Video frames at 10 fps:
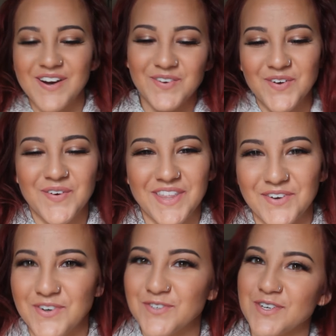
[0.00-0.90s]
I don't know what that
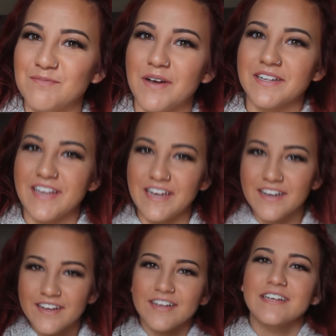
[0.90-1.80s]
noise was, but like,
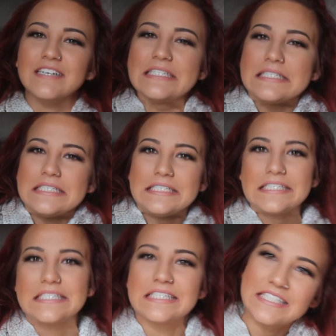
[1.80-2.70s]

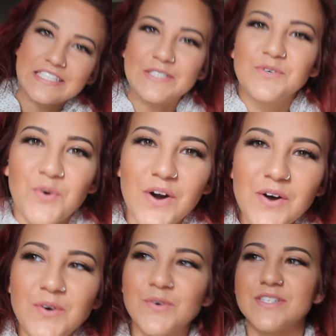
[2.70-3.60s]
ugh, so
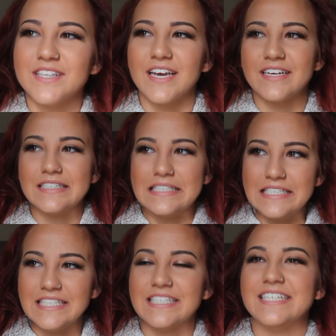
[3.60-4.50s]
gross. Like,
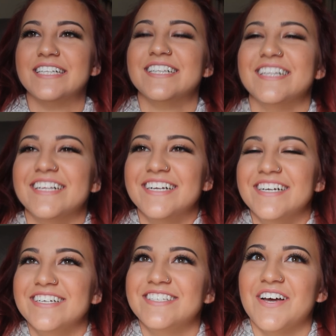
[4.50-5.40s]
ugh.
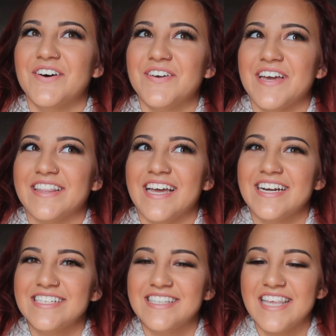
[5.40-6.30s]
So yeah, that
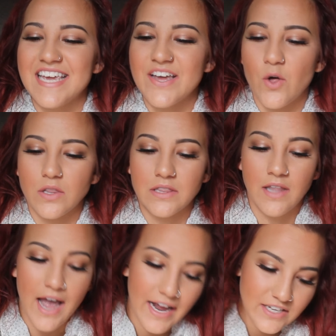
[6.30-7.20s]
is the
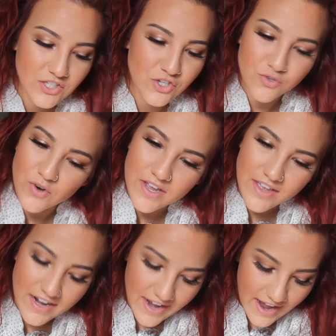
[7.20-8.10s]
last story
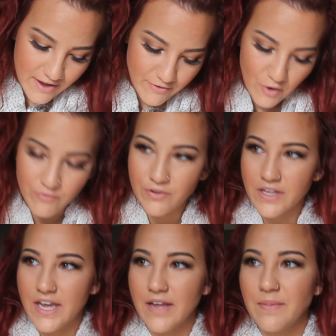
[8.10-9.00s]
that I have.
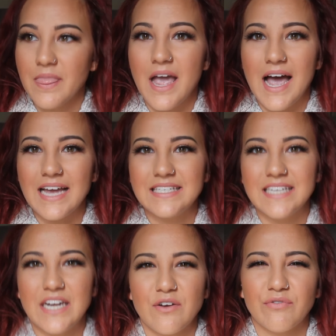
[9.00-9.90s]
Hopefully I
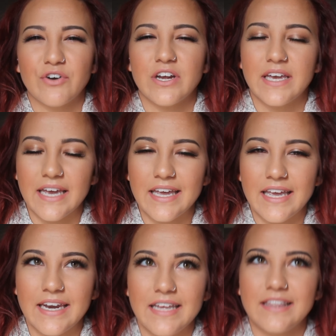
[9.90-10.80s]
didn't forget
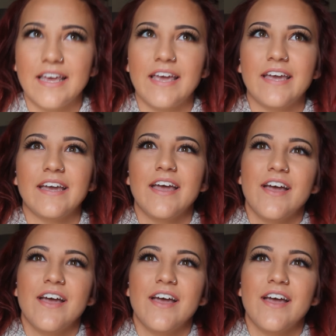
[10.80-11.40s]
anything.